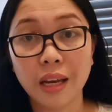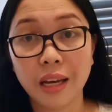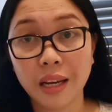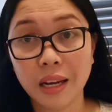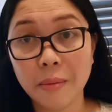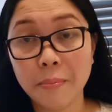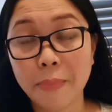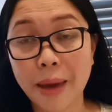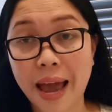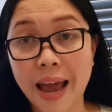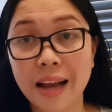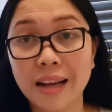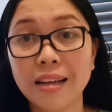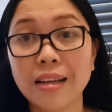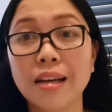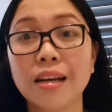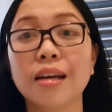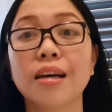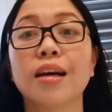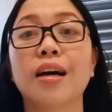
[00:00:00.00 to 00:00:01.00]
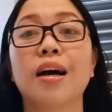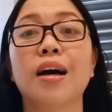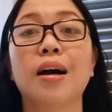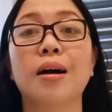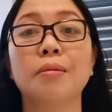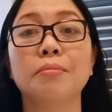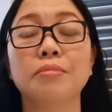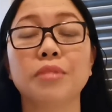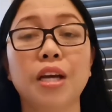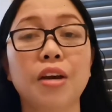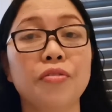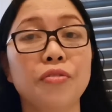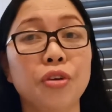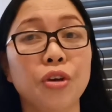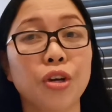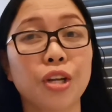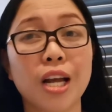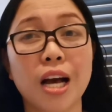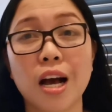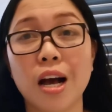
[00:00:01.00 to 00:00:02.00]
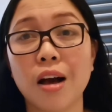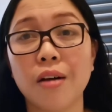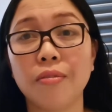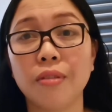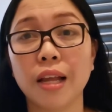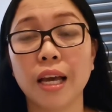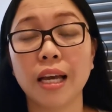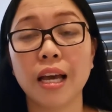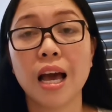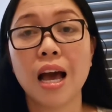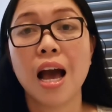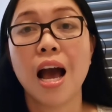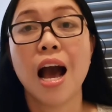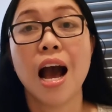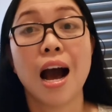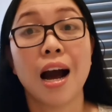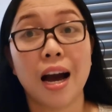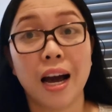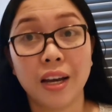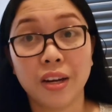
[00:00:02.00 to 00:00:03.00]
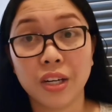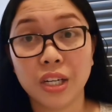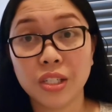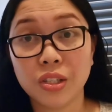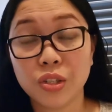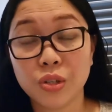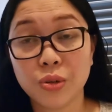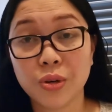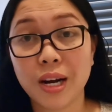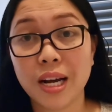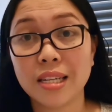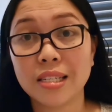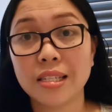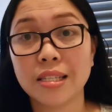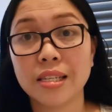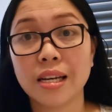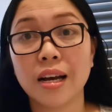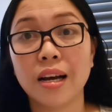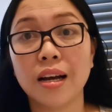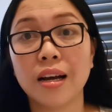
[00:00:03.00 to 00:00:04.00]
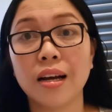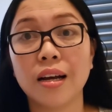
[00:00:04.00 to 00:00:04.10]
in a bank. If you could have like higher interest